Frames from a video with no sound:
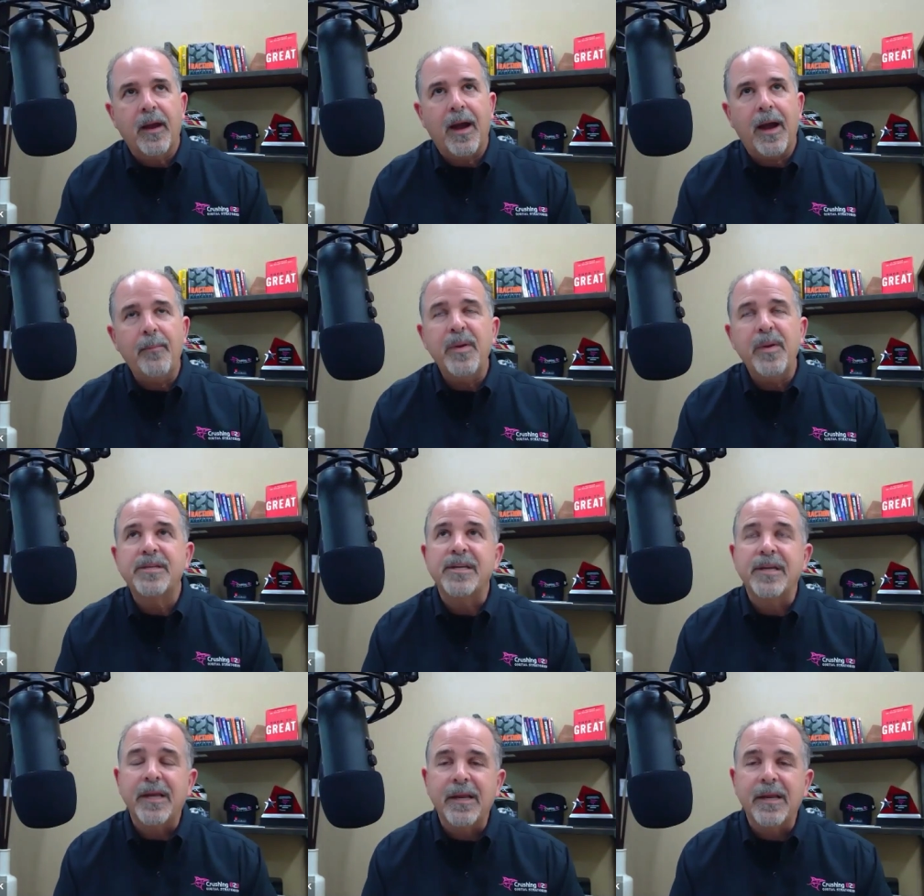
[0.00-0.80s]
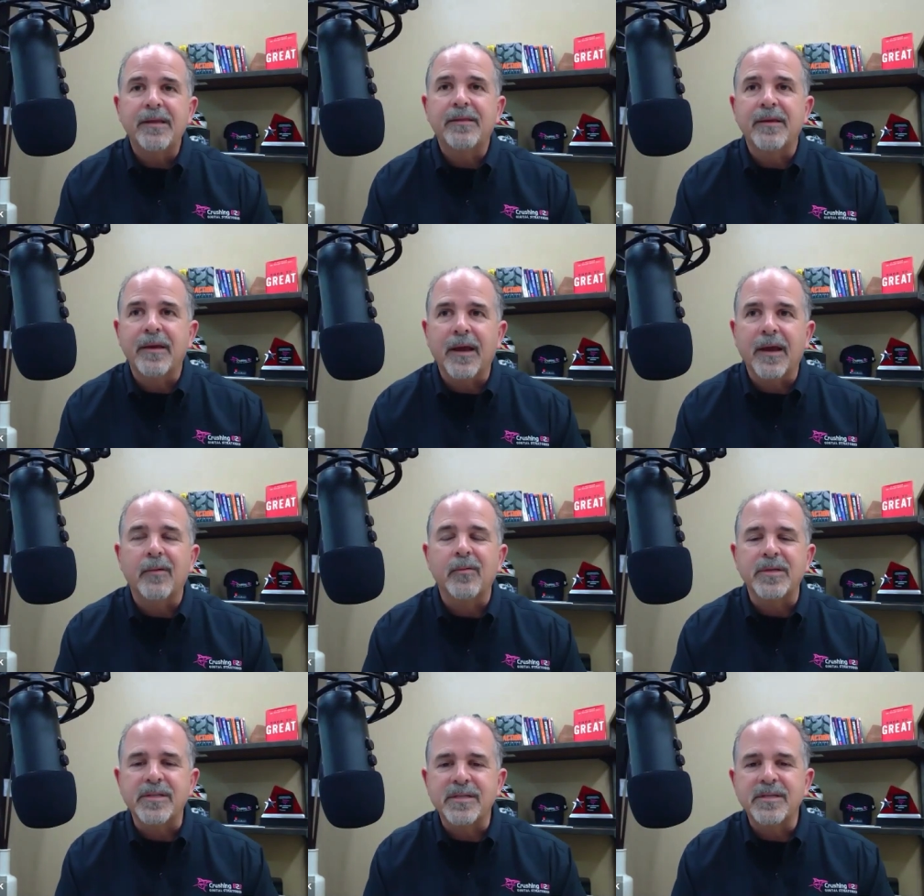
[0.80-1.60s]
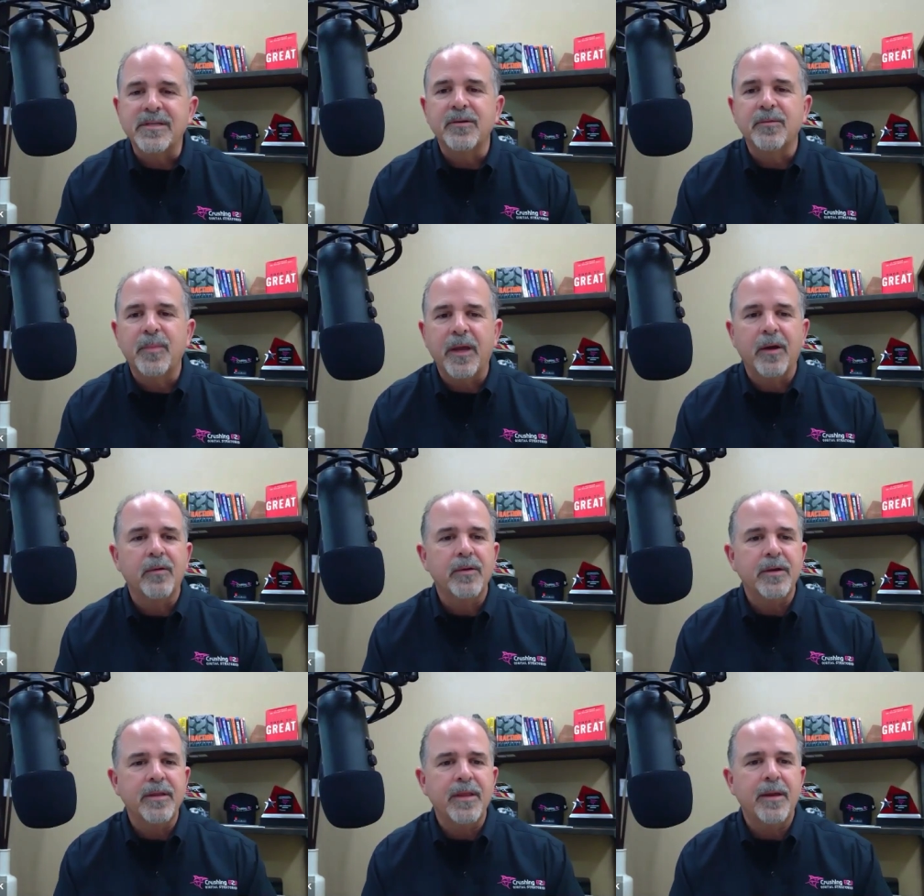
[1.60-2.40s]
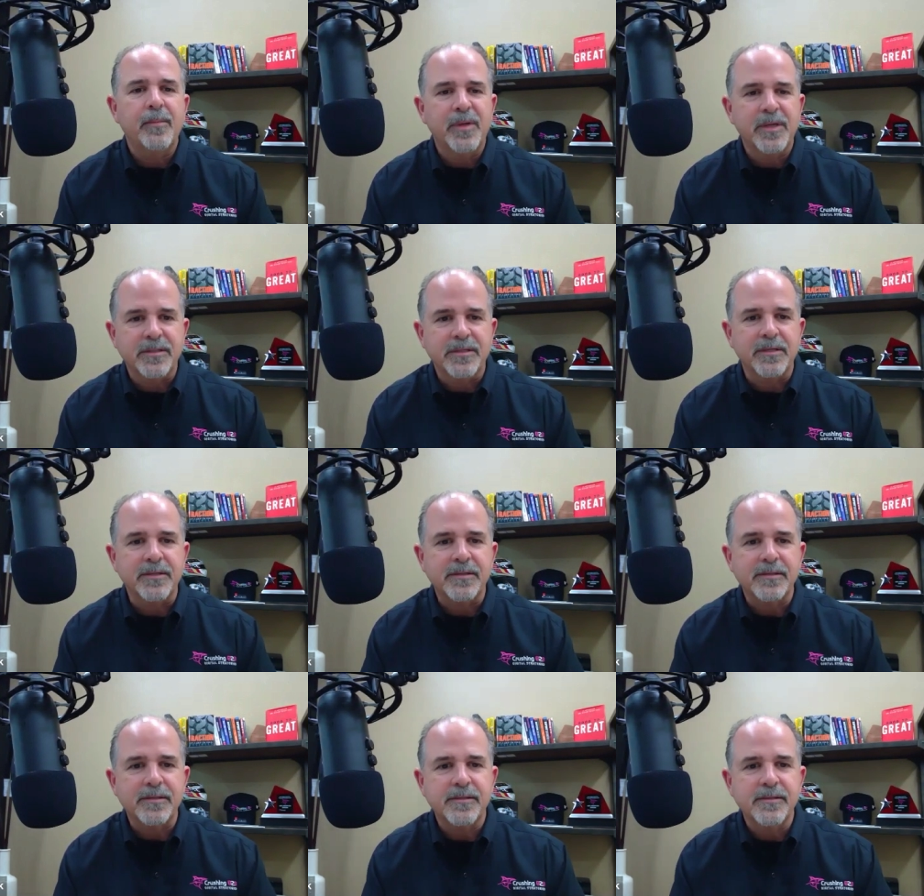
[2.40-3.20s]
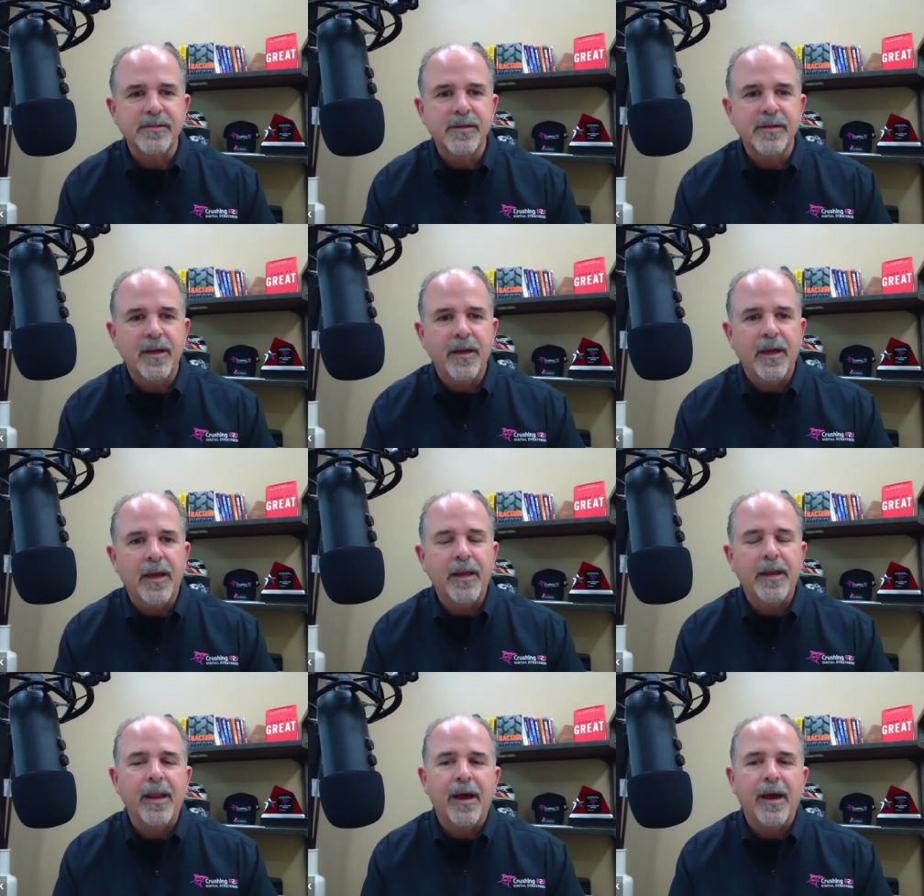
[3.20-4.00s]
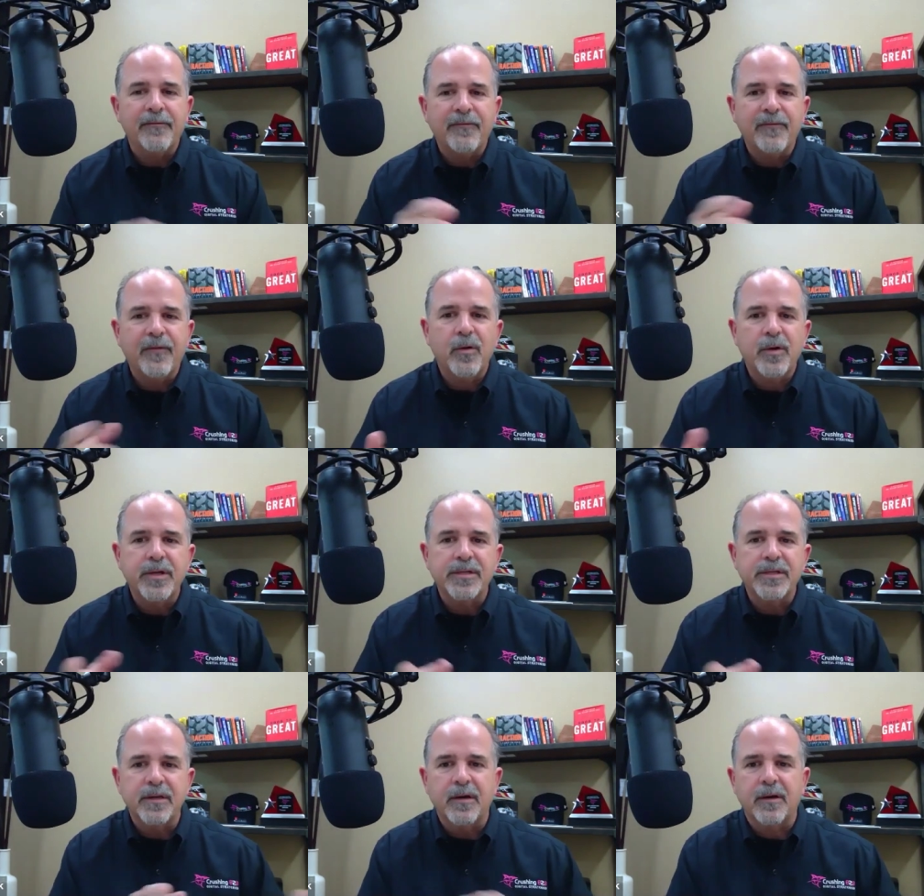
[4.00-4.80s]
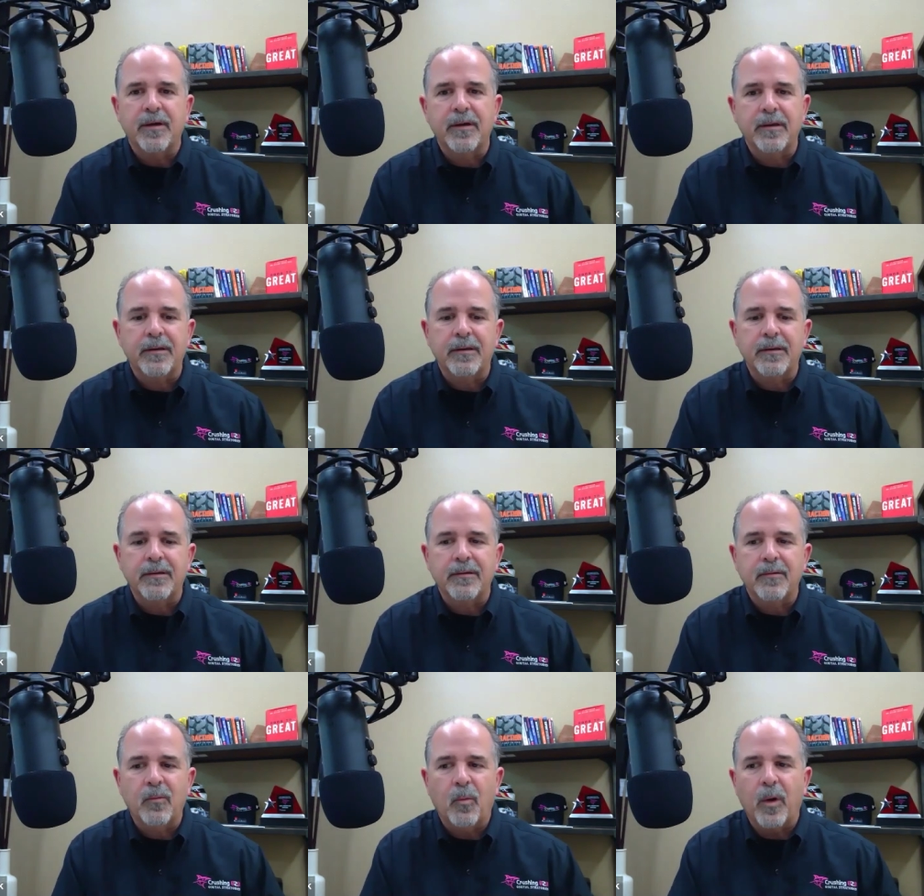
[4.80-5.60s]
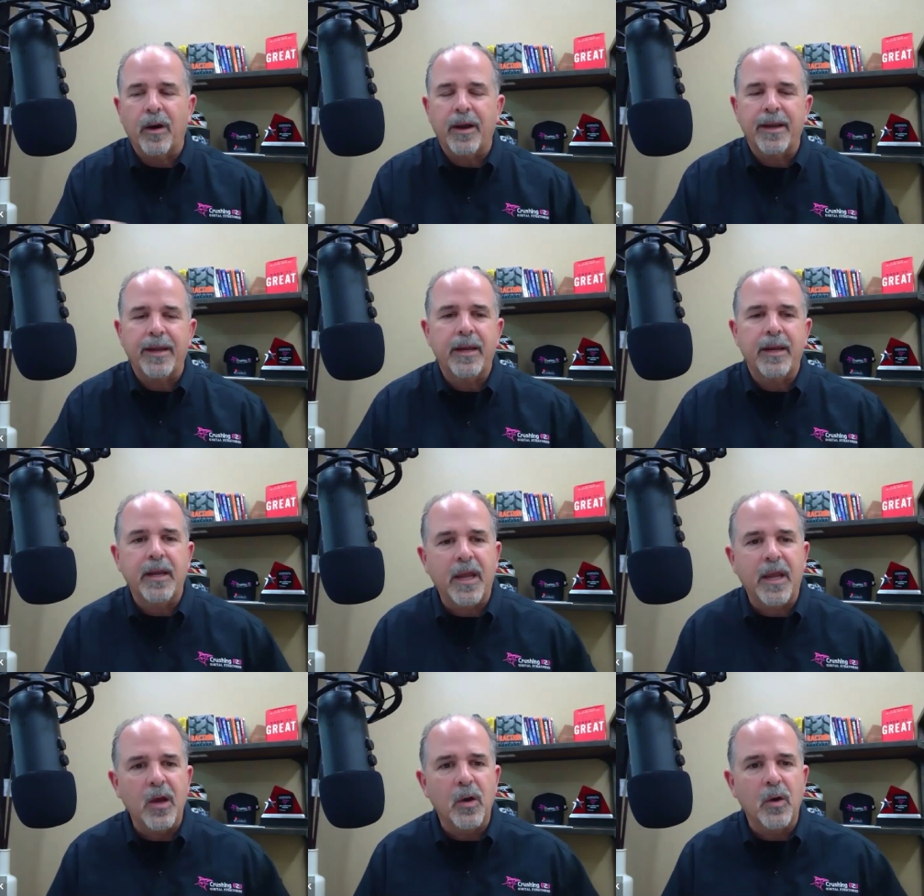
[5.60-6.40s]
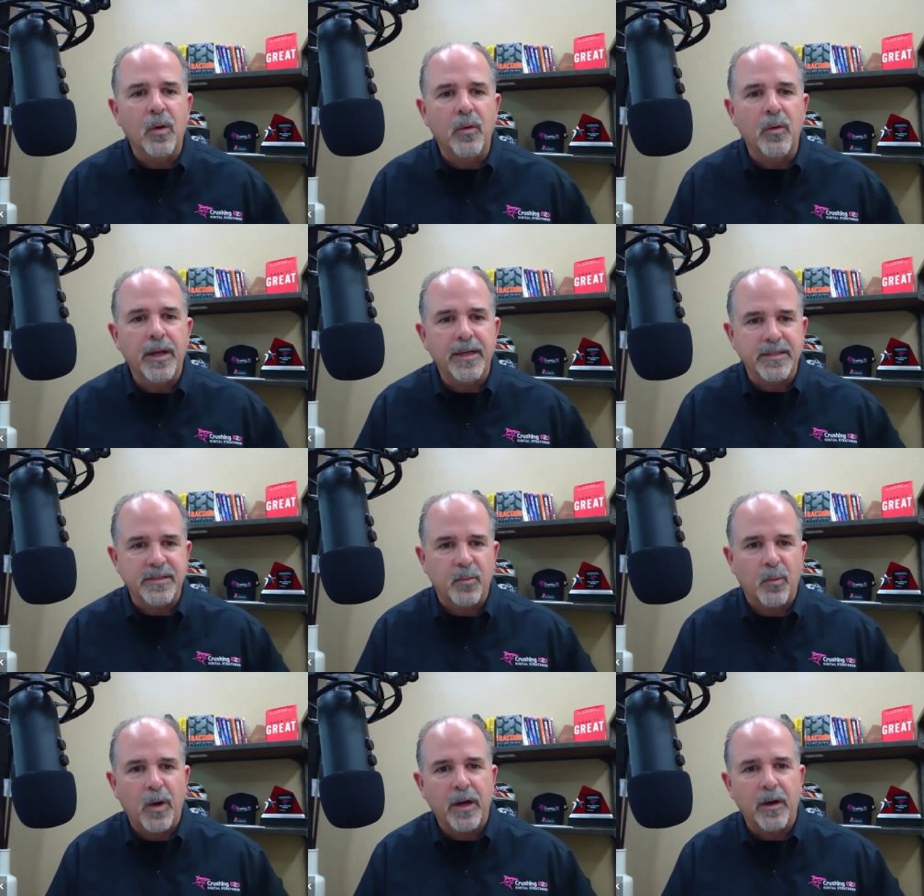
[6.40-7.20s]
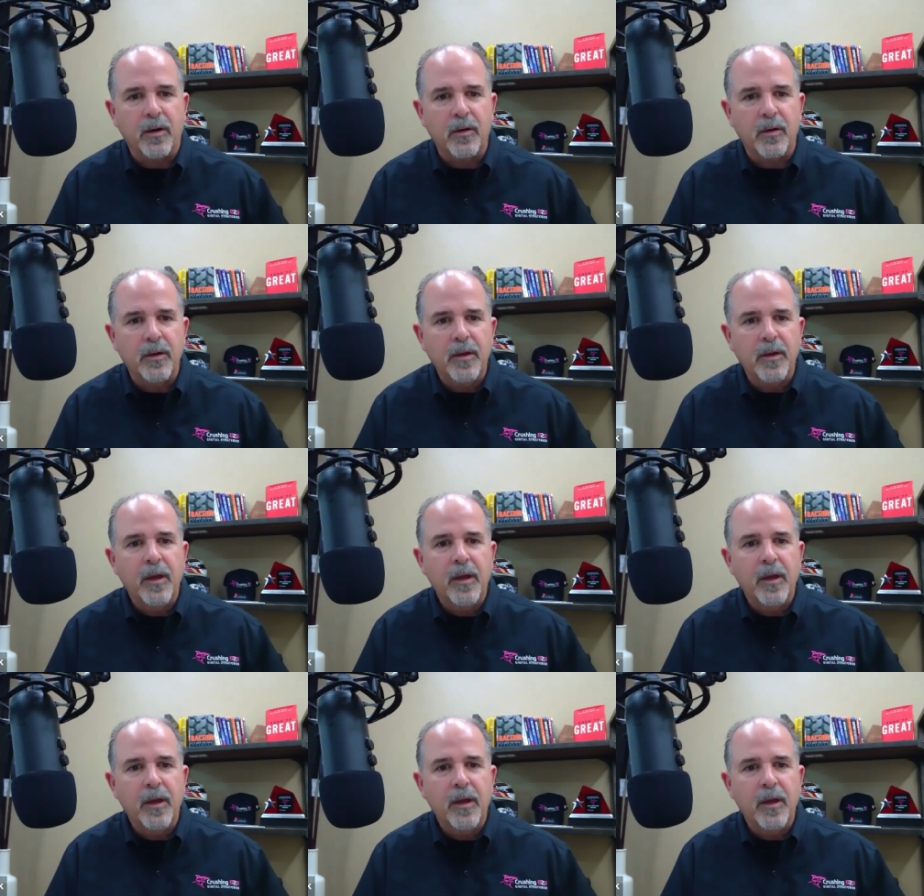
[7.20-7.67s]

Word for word: I bet you anything I would still be owning that business and not focusing on where I need to go as well.